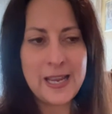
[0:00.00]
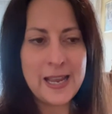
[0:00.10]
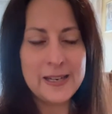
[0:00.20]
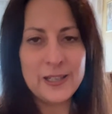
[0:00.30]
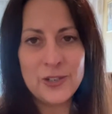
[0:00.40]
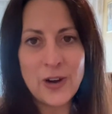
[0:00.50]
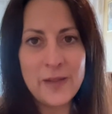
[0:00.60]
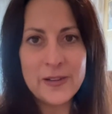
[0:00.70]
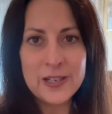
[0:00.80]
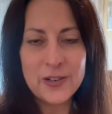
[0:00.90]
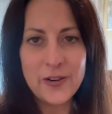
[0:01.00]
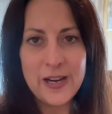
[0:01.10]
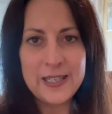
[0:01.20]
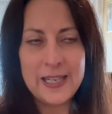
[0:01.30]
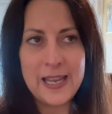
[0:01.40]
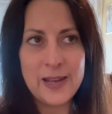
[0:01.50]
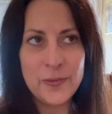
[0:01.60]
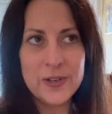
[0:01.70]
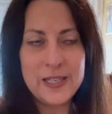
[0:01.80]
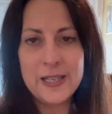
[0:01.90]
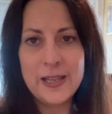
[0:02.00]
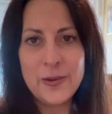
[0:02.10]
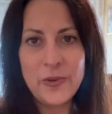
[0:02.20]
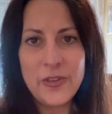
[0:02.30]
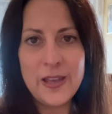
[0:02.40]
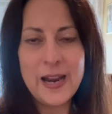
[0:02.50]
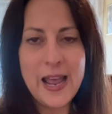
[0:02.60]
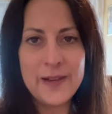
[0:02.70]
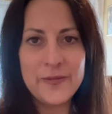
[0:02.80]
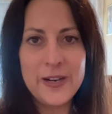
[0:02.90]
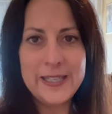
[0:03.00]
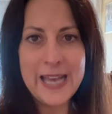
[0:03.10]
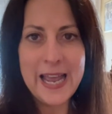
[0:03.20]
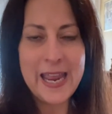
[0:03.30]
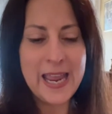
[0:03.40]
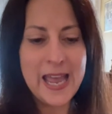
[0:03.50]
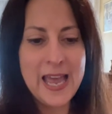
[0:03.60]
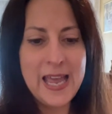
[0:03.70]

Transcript: and it's driving us crazy, and we're dealing with it every day